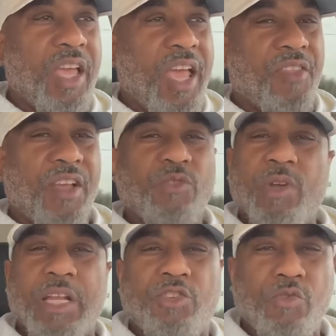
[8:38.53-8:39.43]
And that's
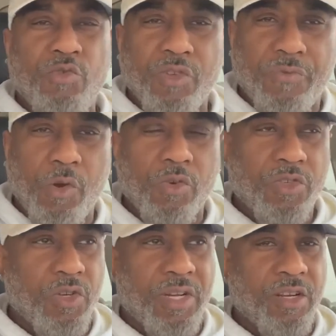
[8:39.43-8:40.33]
what I choose to focus on.